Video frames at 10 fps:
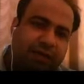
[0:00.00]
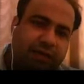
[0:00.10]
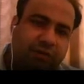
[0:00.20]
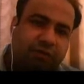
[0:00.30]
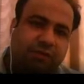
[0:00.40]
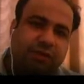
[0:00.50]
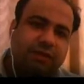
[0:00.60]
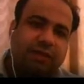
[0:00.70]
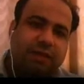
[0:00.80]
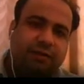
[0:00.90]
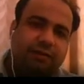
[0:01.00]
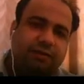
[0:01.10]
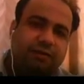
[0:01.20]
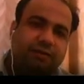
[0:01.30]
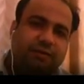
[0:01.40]
you will say that
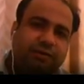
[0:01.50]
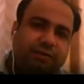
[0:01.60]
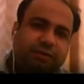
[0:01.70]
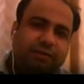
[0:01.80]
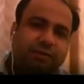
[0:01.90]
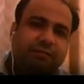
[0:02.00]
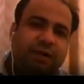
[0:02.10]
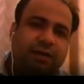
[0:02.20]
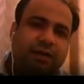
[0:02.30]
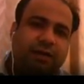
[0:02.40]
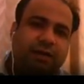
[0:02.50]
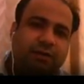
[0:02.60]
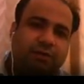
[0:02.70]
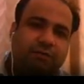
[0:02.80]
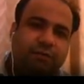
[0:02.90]
some kind of
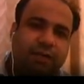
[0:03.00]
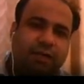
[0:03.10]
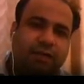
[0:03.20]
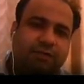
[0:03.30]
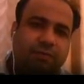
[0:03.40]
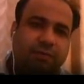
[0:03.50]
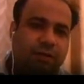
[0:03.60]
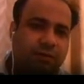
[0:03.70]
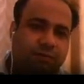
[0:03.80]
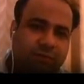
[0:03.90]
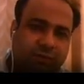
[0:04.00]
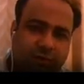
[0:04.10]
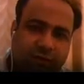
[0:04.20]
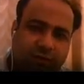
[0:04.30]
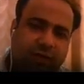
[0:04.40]
layer is coming out.
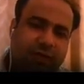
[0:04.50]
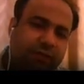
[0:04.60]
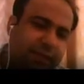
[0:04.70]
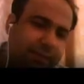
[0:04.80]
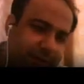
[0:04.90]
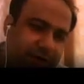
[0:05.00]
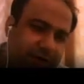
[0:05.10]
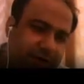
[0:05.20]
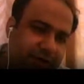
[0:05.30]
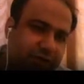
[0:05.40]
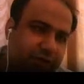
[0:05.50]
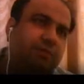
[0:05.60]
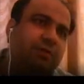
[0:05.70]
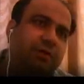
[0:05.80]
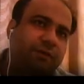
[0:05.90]
That is lamination
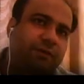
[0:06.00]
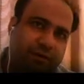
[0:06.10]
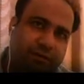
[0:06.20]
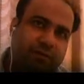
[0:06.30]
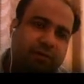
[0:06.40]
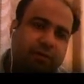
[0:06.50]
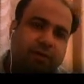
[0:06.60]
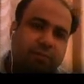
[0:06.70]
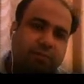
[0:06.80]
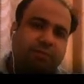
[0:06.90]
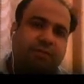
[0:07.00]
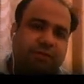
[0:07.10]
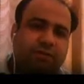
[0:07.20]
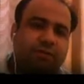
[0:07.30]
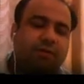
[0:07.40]
defect. Process
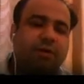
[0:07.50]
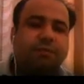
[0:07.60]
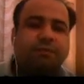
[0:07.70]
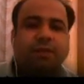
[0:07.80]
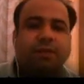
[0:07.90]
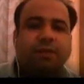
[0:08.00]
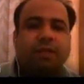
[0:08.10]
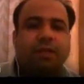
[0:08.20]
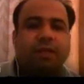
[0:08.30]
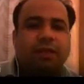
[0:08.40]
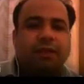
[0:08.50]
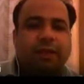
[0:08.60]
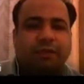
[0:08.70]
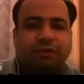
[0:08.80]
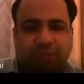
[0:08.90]
discontinuity. Then
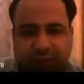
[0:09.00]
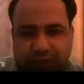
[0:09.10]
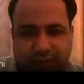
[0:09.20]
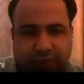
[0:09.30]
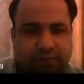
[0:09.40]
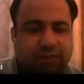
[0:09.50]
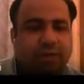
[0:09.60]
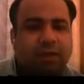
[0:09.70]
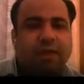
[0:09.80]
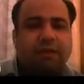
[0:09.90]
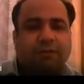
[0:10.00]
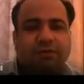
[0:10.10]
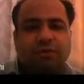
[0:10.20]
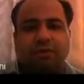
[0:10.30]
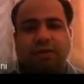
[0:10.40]
stringers. Stringers